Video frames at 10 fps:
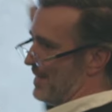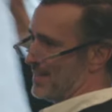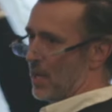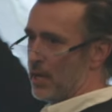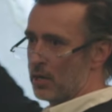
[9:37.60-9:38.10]

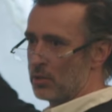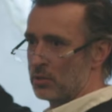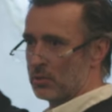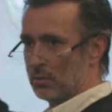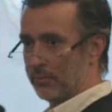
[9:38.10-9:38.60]

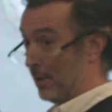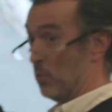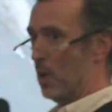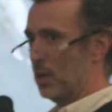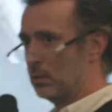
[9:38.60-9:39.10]
desires,
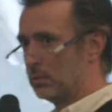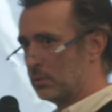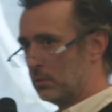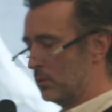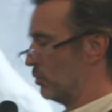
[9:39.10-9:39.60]
very
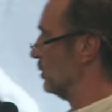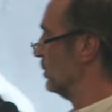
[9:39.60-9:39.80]
wild, as you